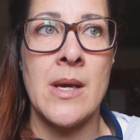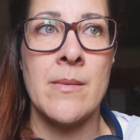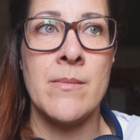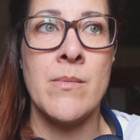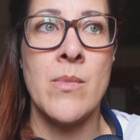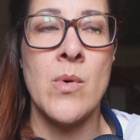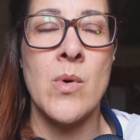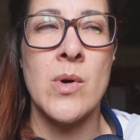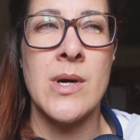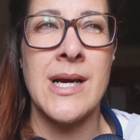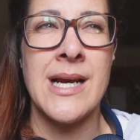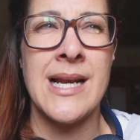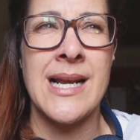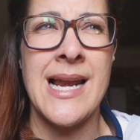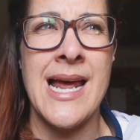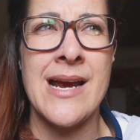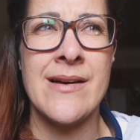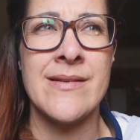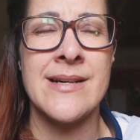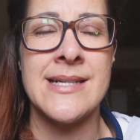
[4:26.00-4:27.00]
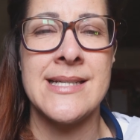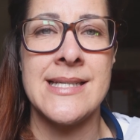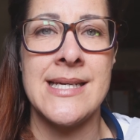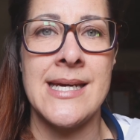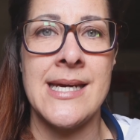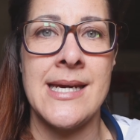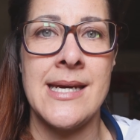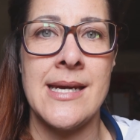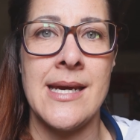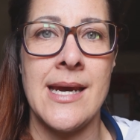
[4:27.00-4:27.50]
more
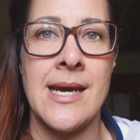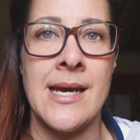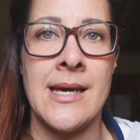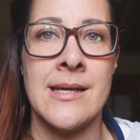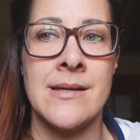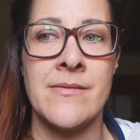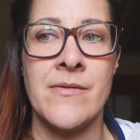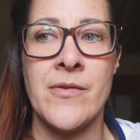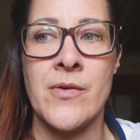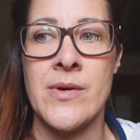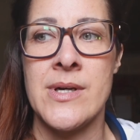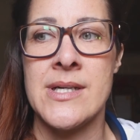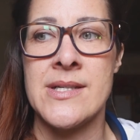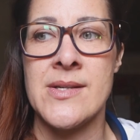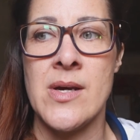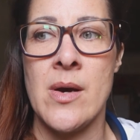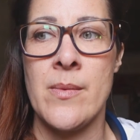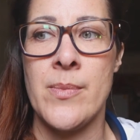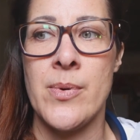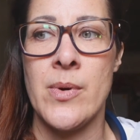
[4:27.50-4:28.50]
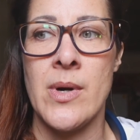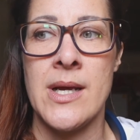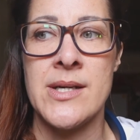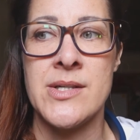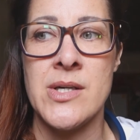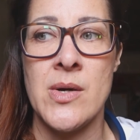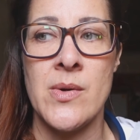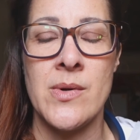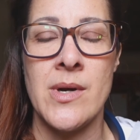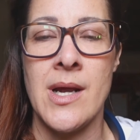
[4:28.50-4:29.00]
clarity in, for example, I
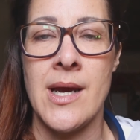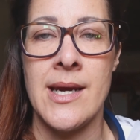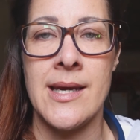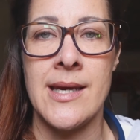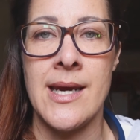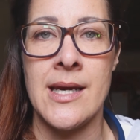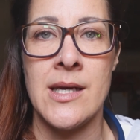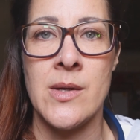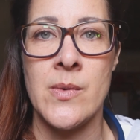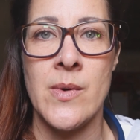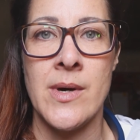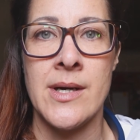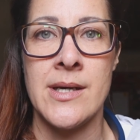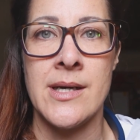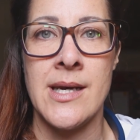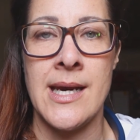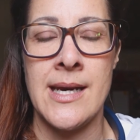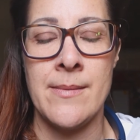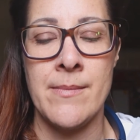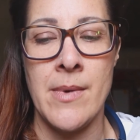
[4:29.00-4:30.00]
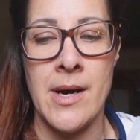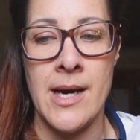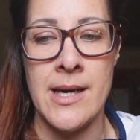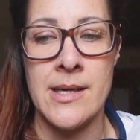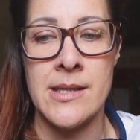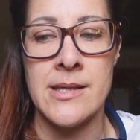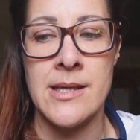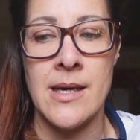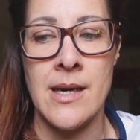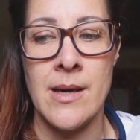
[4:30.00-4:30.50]
don't like anyone in
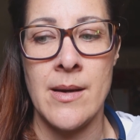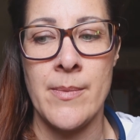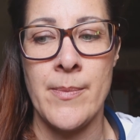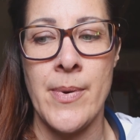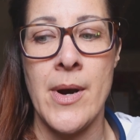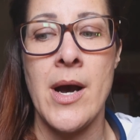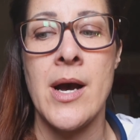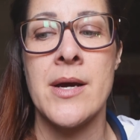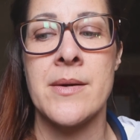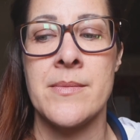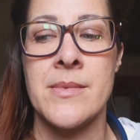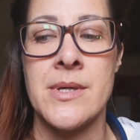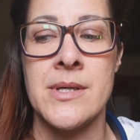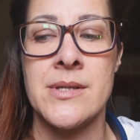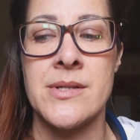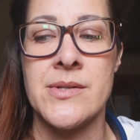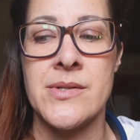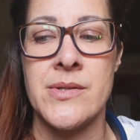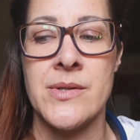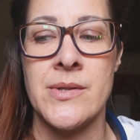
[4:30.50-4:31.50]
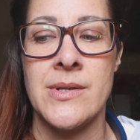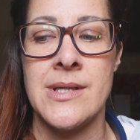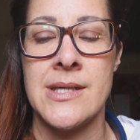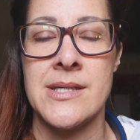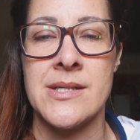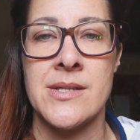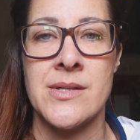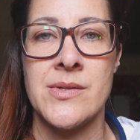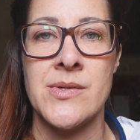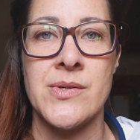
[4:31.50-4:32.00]
my apartment to
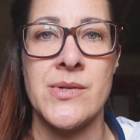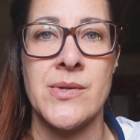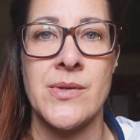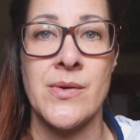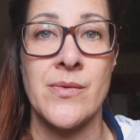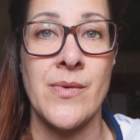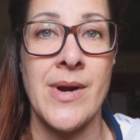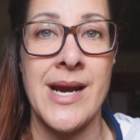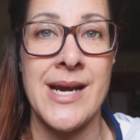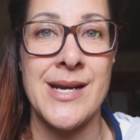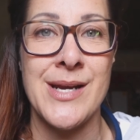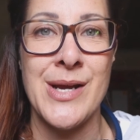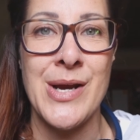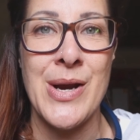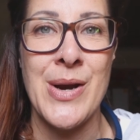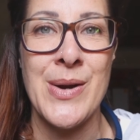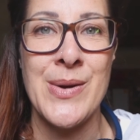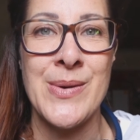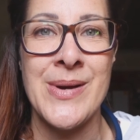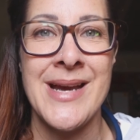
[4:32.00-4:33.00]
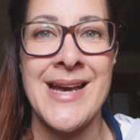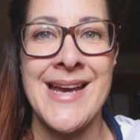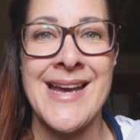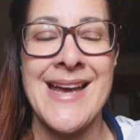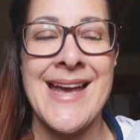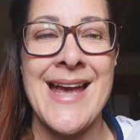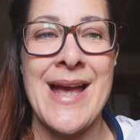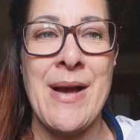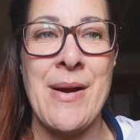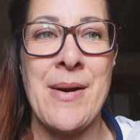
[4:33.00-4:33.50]
listen to the radio
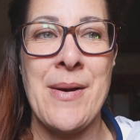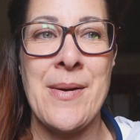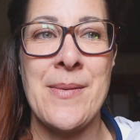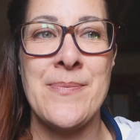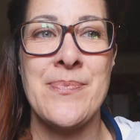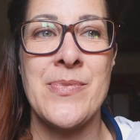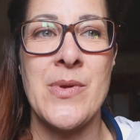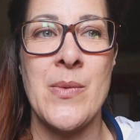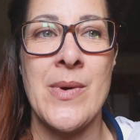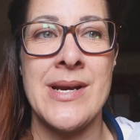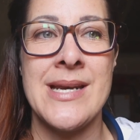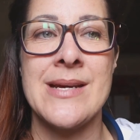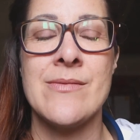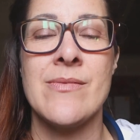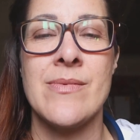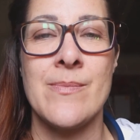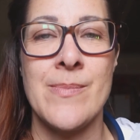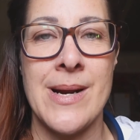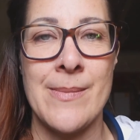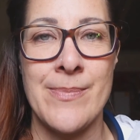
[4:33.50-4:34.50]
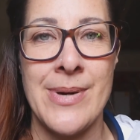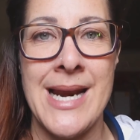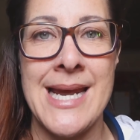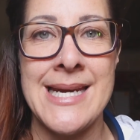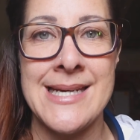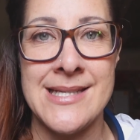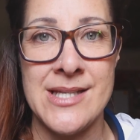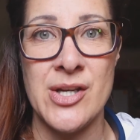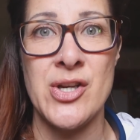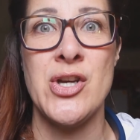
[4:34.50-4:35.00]
when it
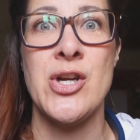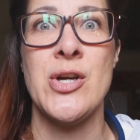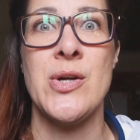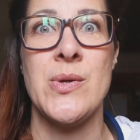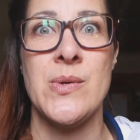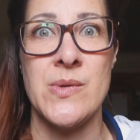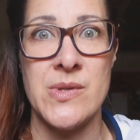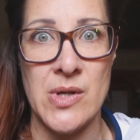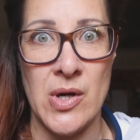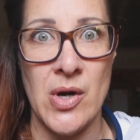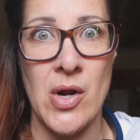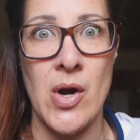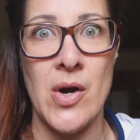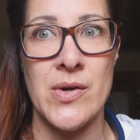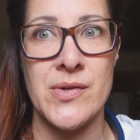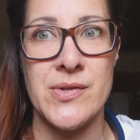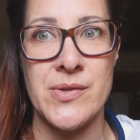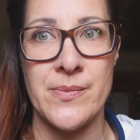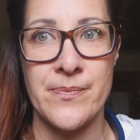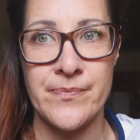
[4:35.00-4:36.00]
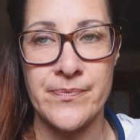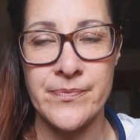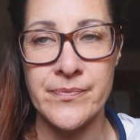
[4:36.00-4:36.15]
plays the news a lot.